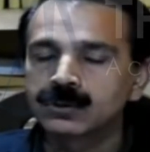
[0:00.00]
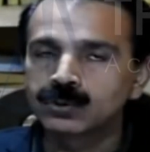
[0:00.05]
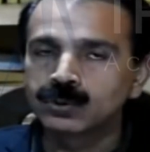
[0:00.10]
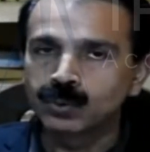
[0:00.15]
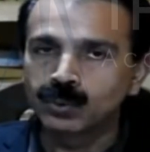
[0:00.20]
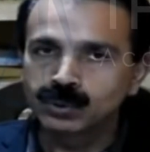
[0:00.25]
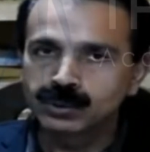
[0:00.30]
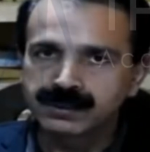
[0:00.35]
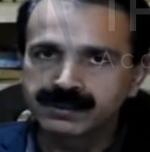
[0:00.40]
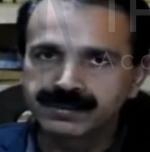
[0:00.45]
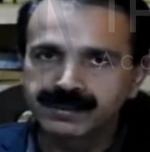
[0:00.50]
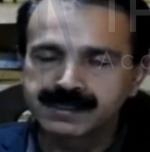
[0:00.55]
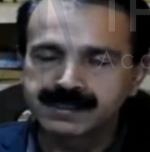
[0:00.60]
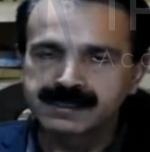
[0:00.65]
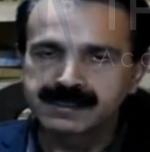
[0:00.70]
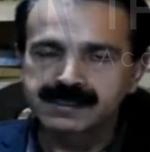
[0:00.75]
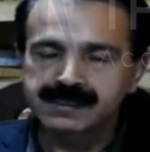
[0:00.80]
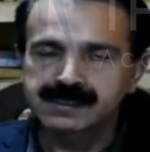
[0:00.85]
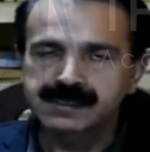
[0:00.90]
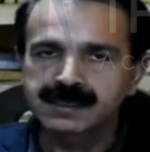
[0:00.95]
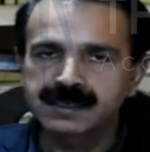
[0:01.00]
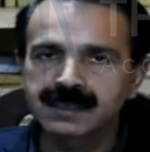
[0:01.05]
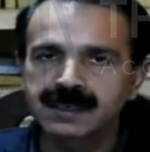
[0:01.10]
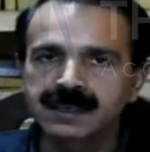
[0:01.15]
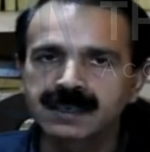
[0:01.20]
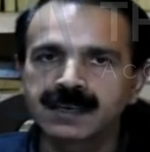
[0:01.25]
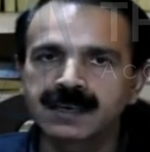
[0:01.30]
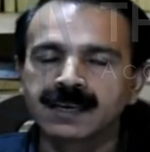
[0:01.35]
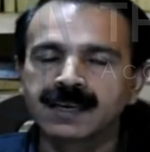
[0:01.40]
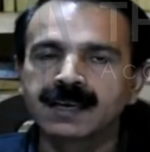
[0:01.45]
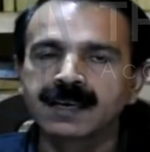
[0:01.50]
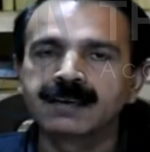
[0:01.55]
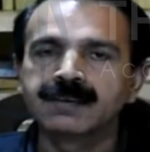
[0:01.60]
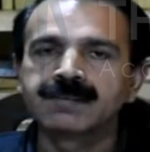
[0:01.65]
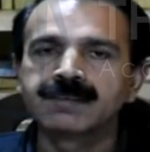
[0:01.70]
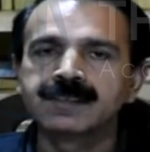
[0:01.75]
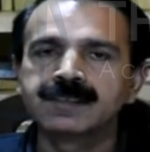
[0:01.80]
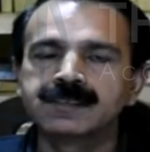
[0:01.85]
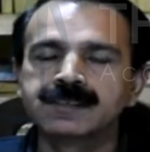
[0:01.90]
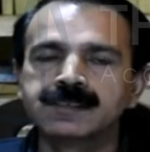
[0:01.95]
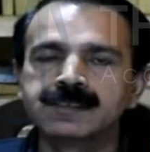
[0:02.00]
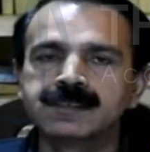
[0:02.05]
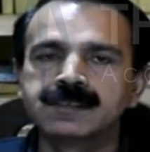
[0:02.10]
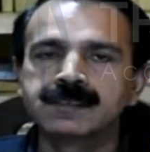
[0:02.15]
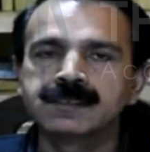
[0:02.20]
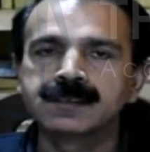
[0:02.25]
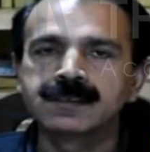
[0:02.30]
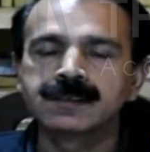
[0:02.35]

Those offenses in which